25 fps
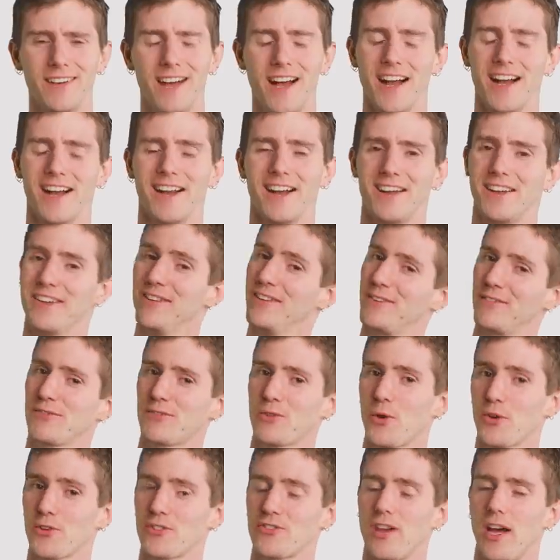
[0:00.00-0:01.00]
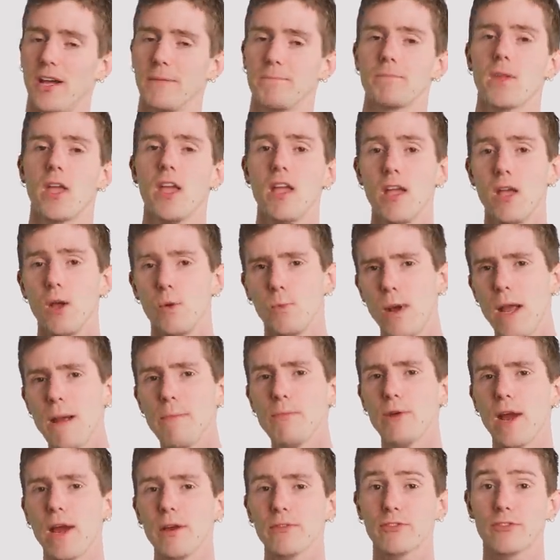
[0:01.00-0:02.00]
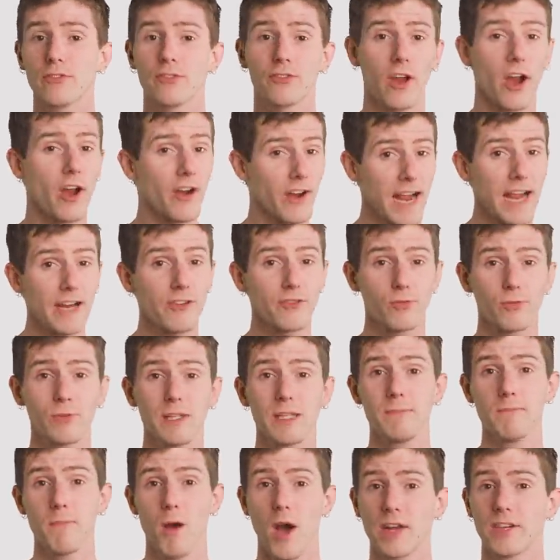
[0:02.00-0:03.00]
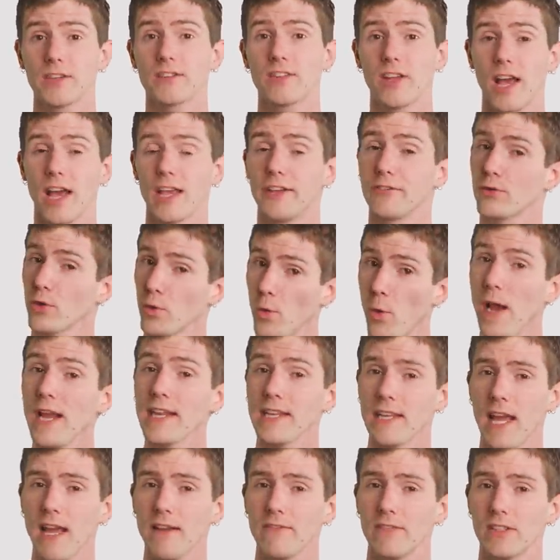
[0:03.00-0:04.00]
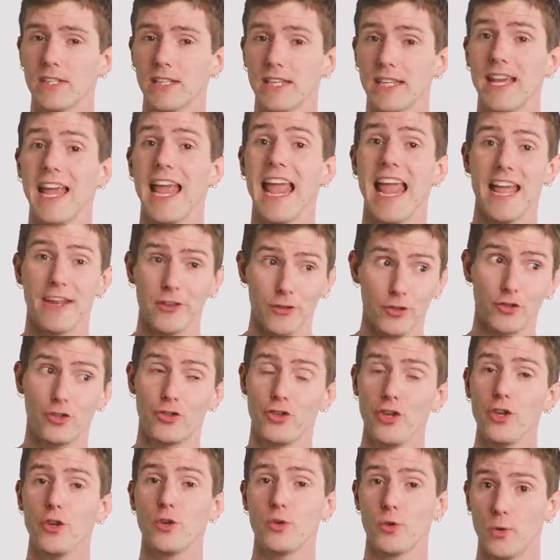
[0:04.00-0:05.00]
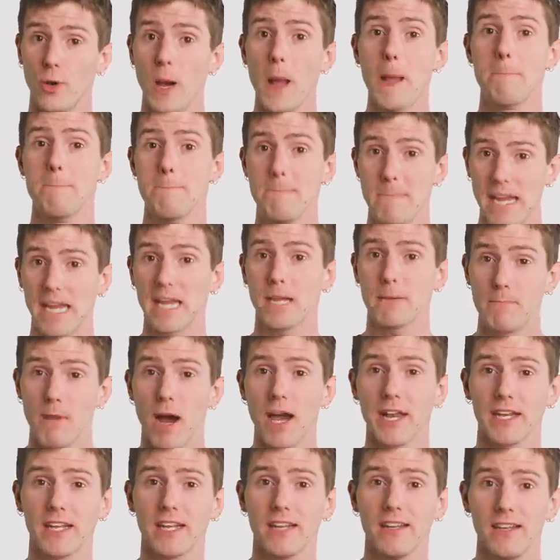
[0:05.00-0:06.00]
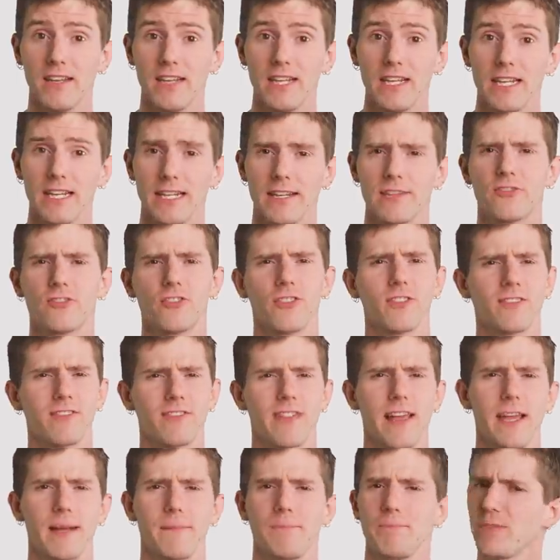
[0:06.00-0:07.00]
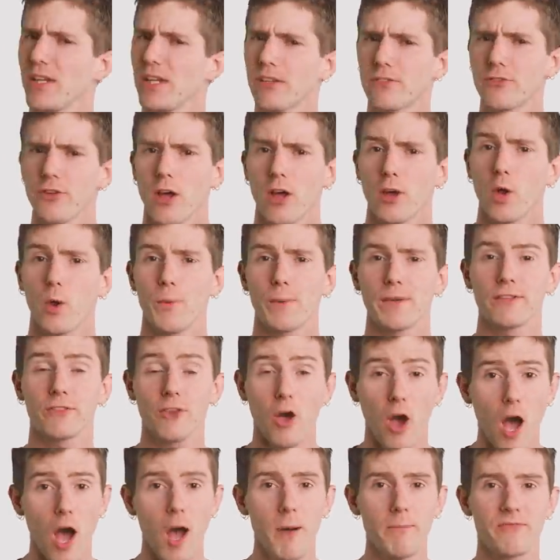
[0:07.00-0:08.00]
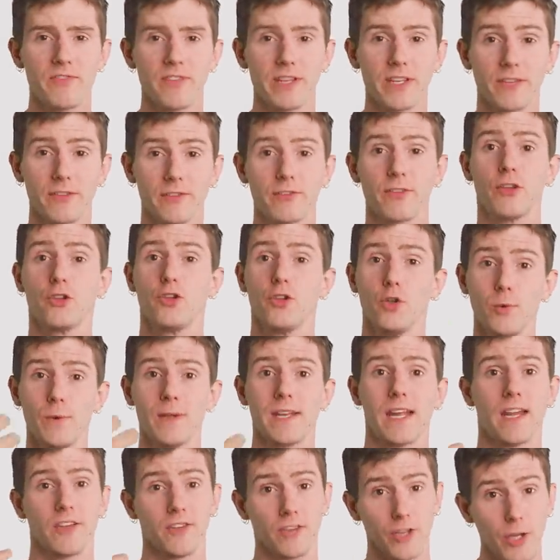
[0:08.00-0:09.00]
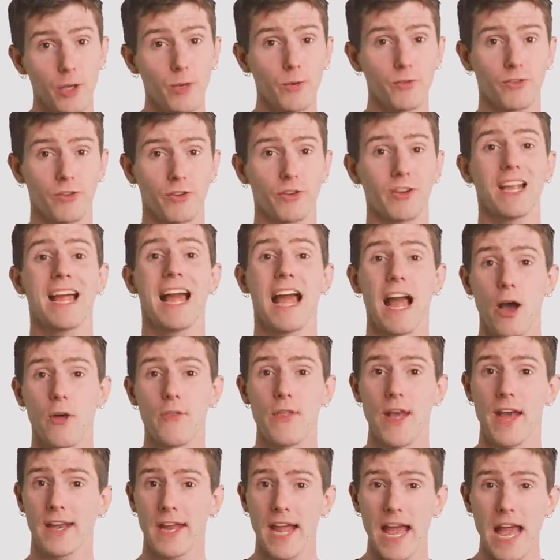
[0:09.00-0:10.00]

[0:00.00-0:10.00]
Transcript: Ha, huh. Of course not. Web browsers are actually monetized quite heavily and do make money. It's just that it's not always obvious to an end user how that